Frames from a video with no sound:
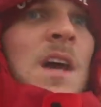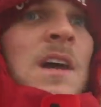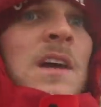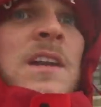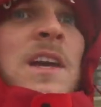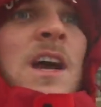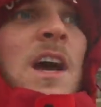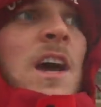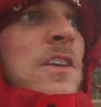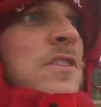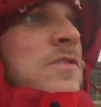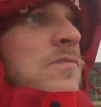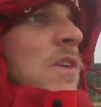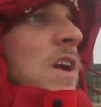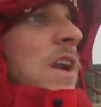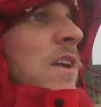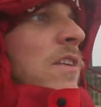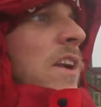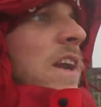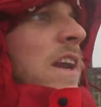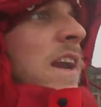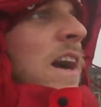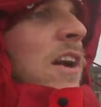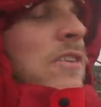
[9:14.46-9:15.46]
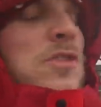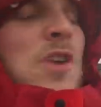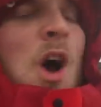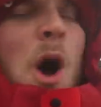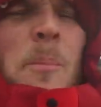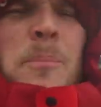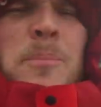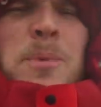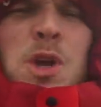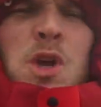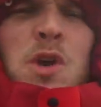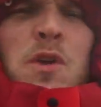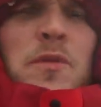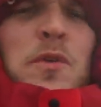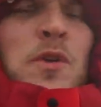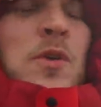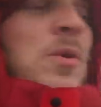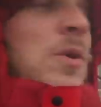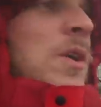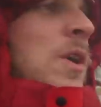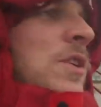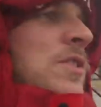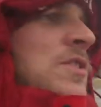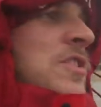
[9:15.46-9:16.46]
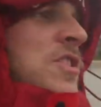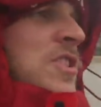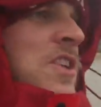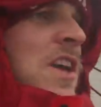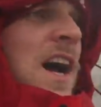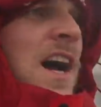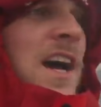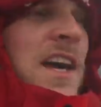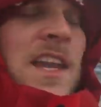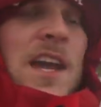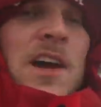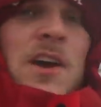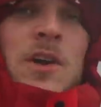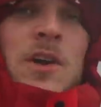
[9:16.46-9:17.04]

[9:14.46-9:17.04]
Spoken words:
And yeah, it's really, really nice. Got a beautiful sky